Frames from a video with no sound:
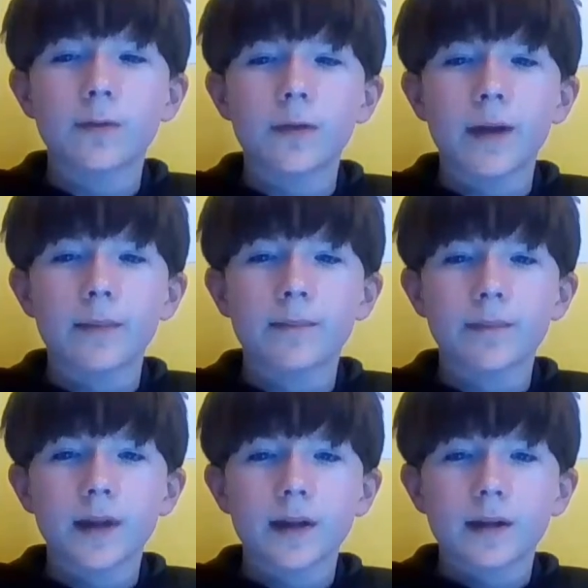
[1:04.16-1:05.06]
for them
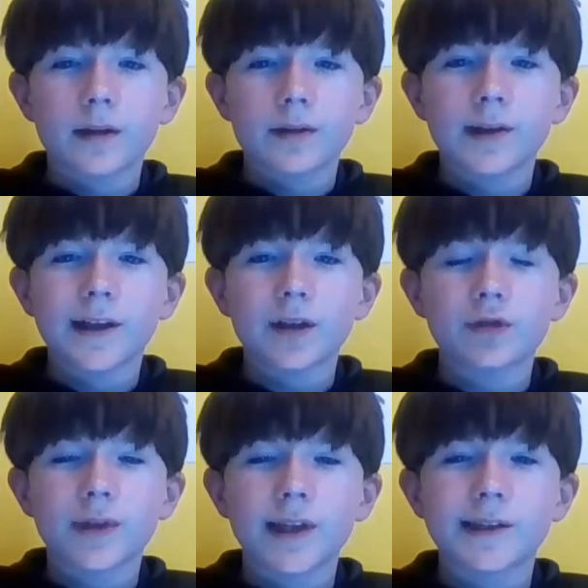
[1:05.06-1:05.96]
to
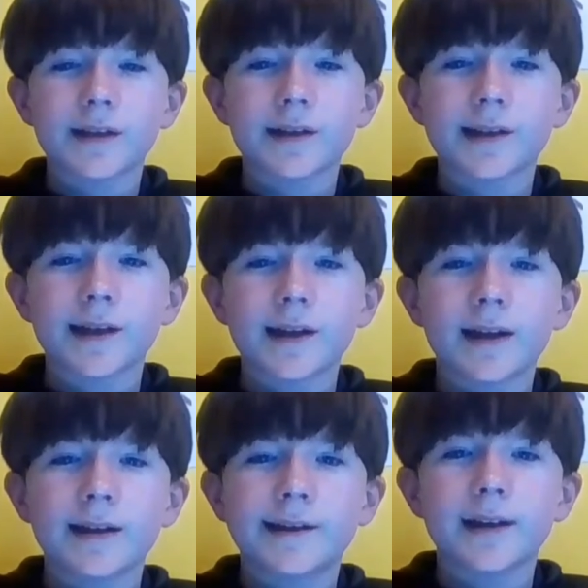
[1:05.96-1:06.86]
social distance.
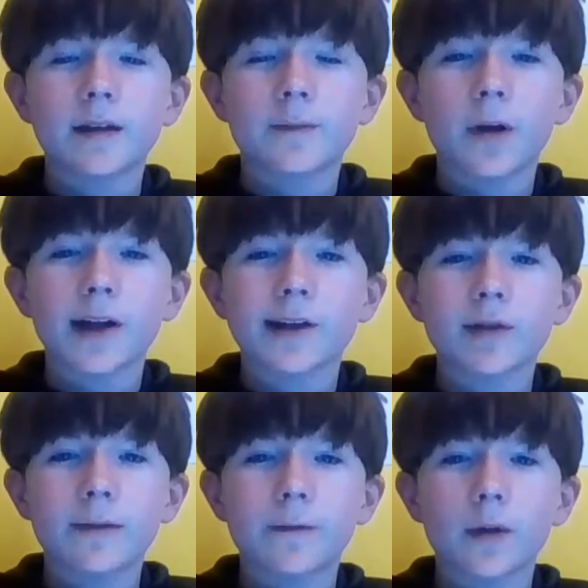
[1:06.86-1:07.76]
It is still
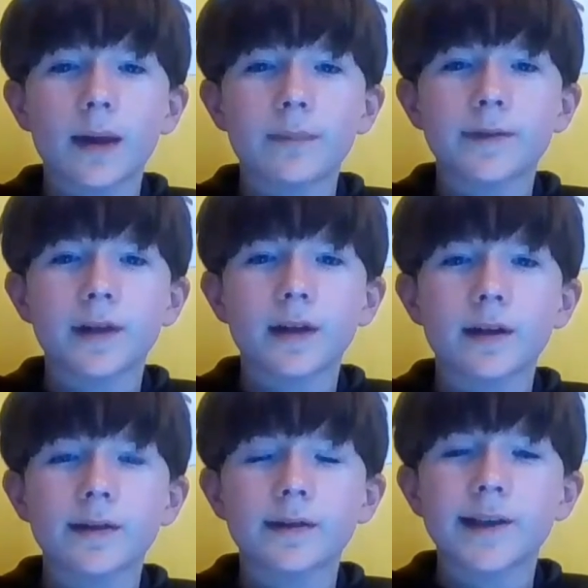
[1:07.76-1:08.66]
advisory for them to
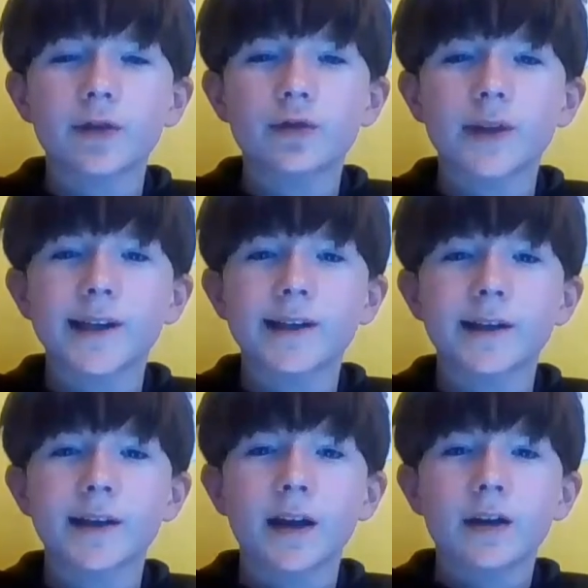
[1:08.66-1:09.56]
social
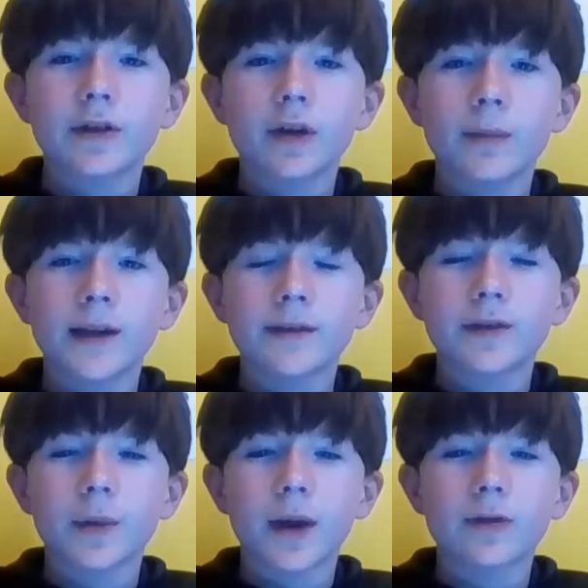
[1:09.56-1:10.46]
distance 2 meters
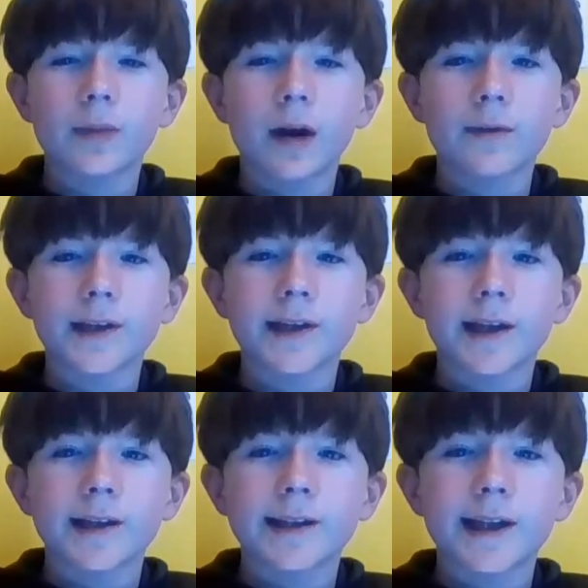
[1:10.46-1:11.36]
away from others,
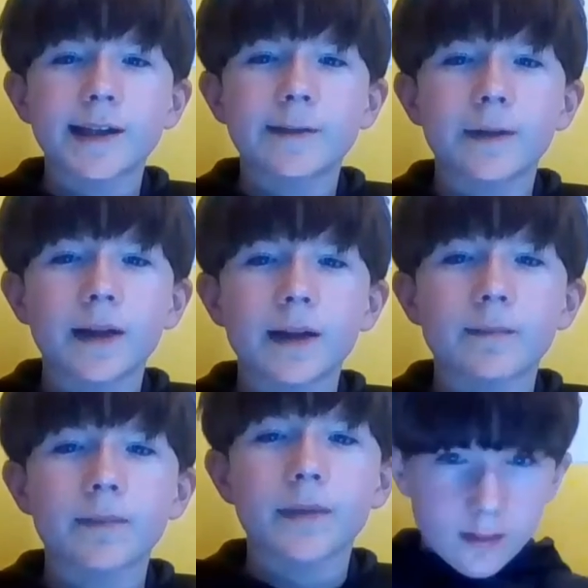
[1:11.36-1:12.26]
6 feet.
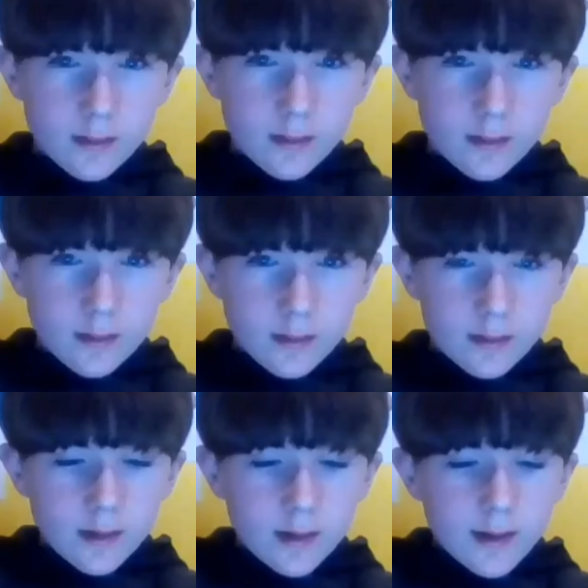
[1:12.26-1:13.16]

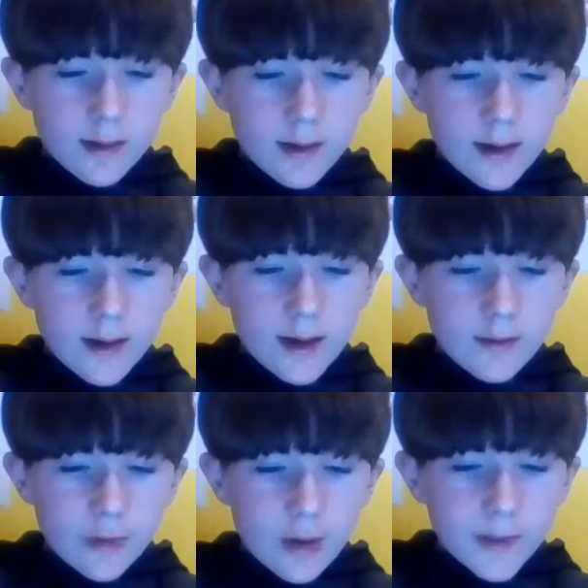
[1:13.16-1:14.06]
Everyone must stay
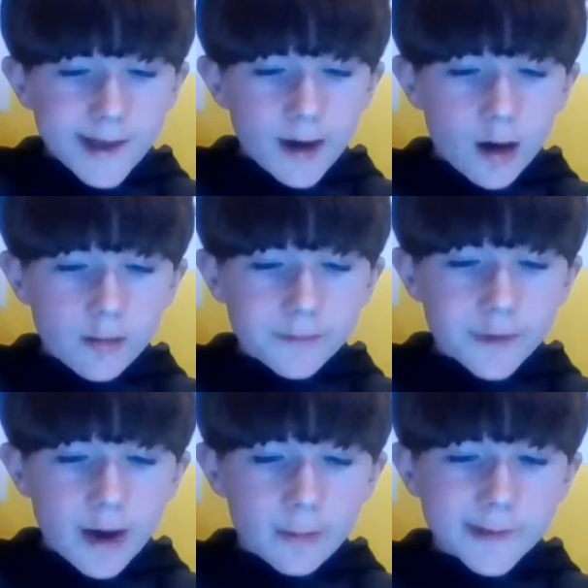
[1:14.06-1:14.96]
at home to help
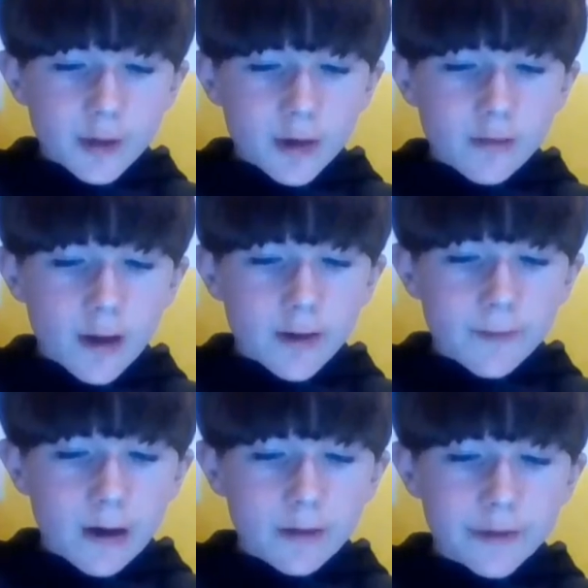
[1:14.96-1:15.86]
stop
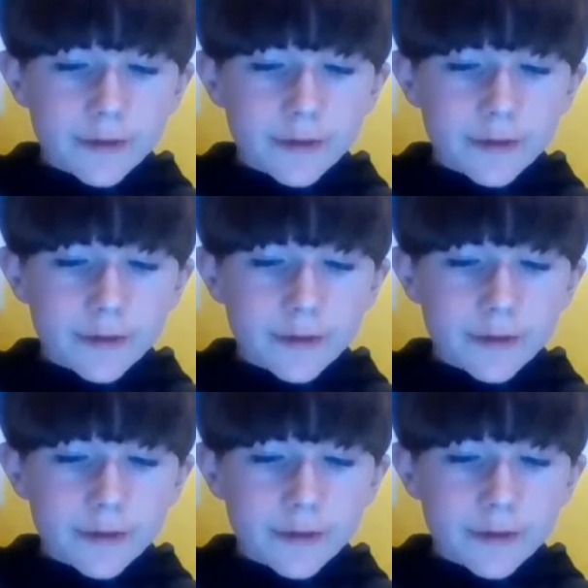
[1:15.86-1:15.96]
coronavirus,